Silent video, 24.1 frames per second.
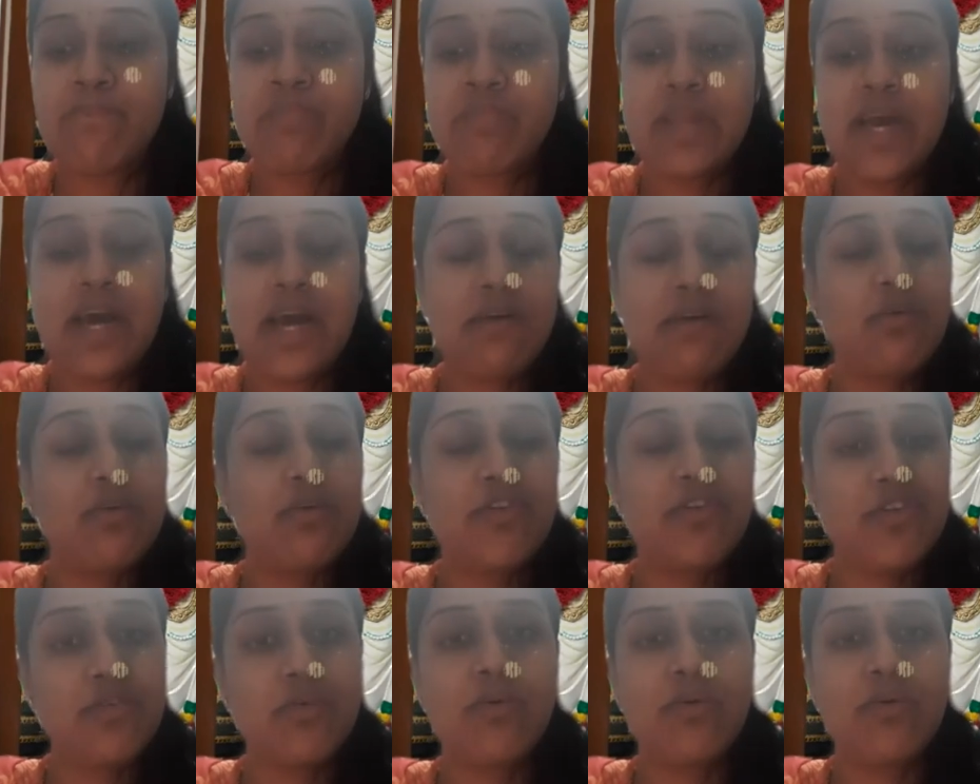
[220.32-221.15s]
I
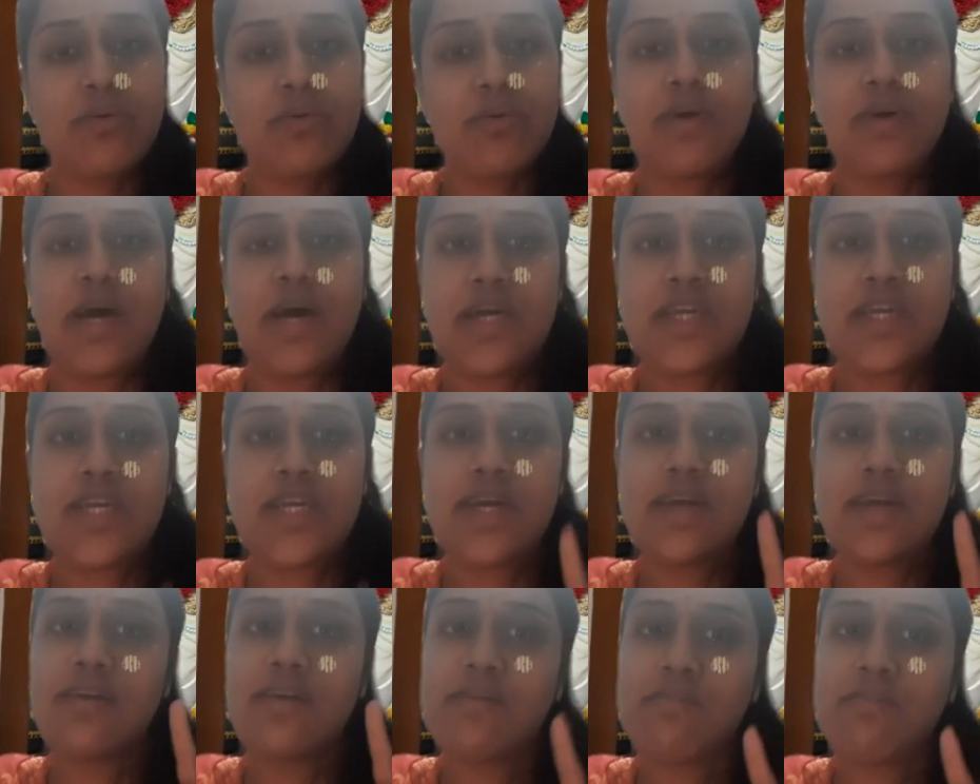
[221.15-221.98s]
want you to go to
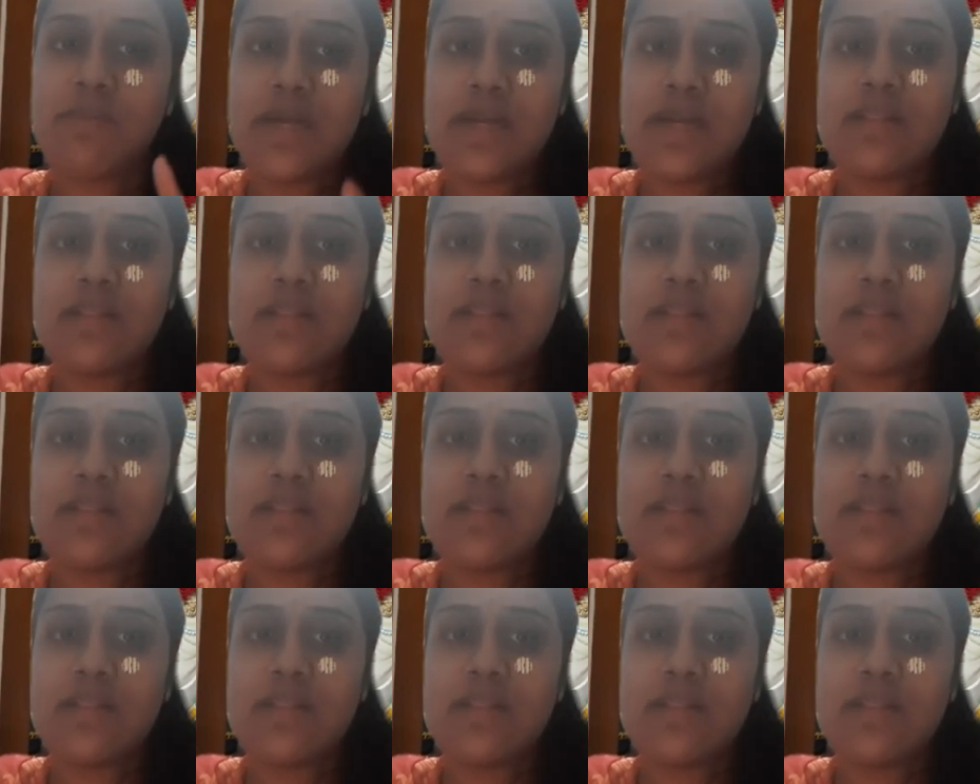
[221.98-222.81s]
Kashi and repeat
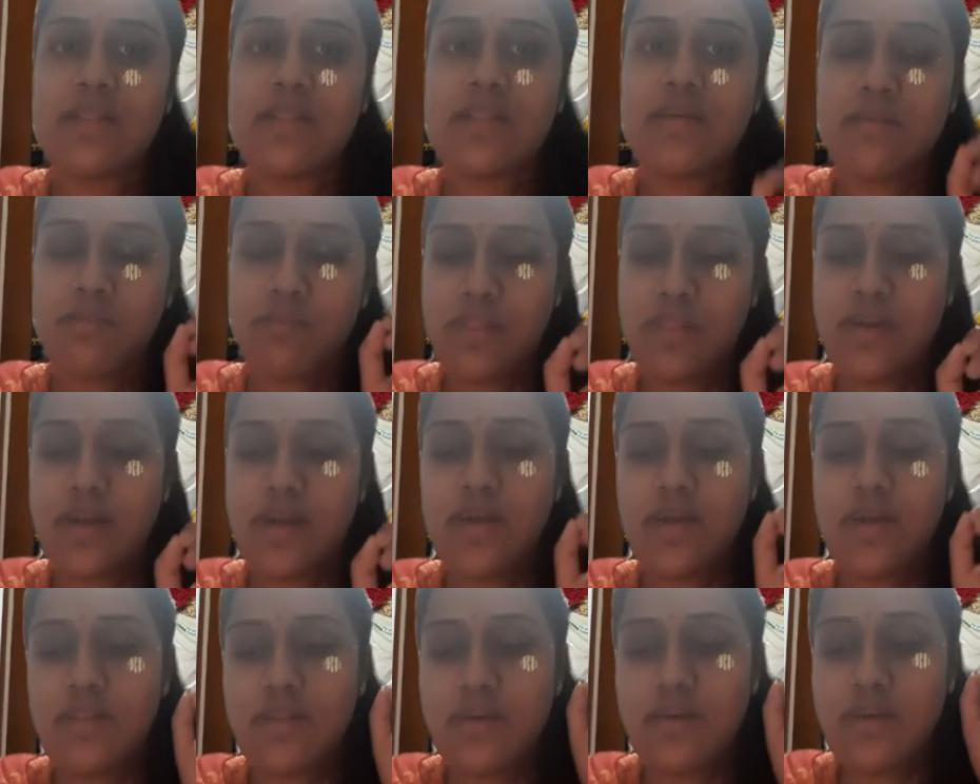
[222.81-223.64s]
this
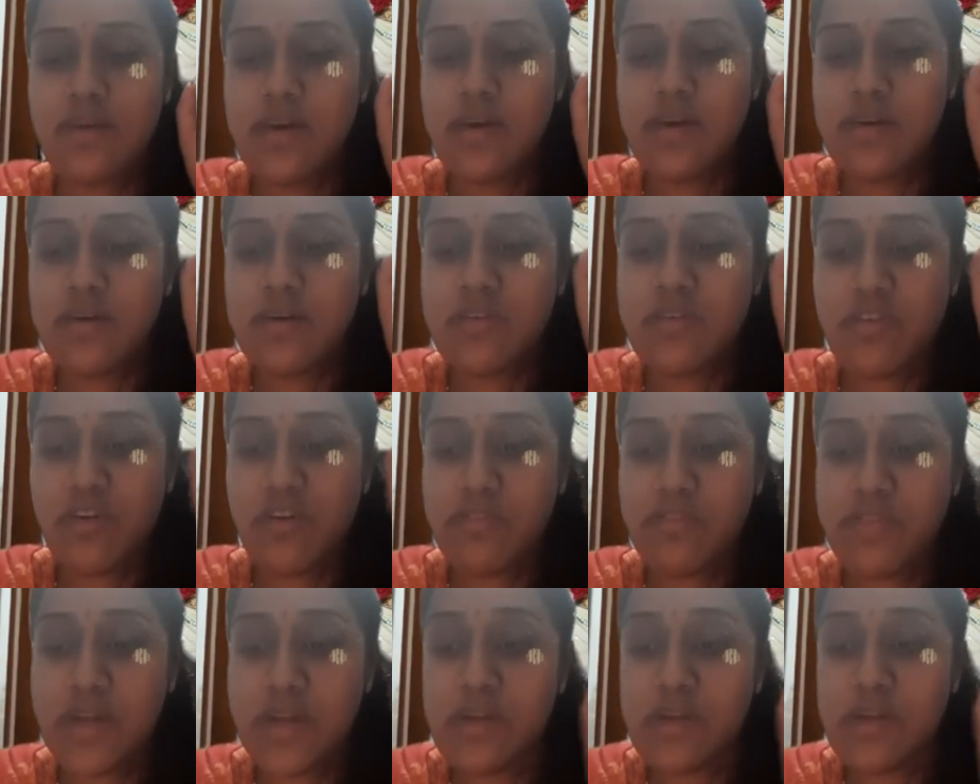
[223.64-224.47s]
mantra in the
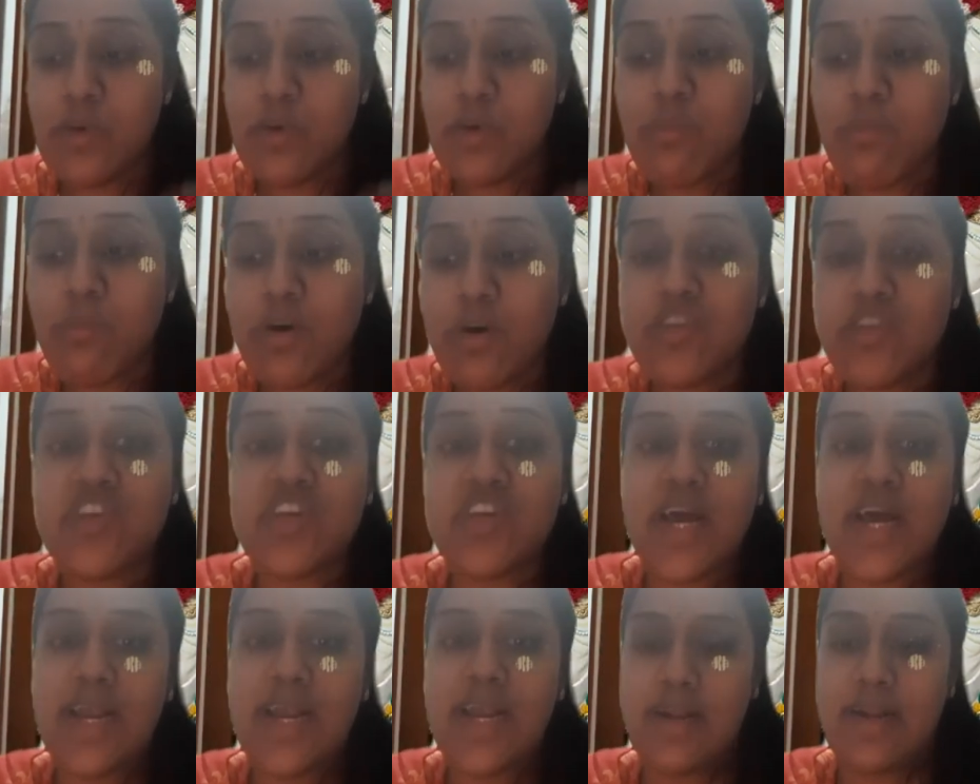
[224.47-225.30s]
ears of that
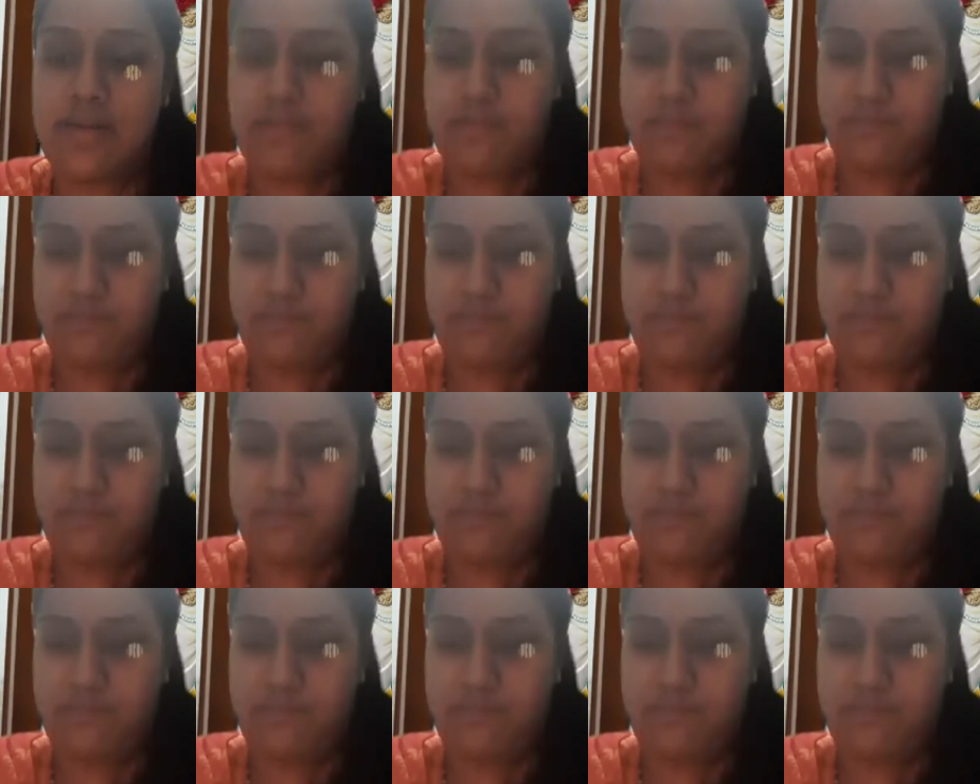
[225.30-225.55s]
newborn child.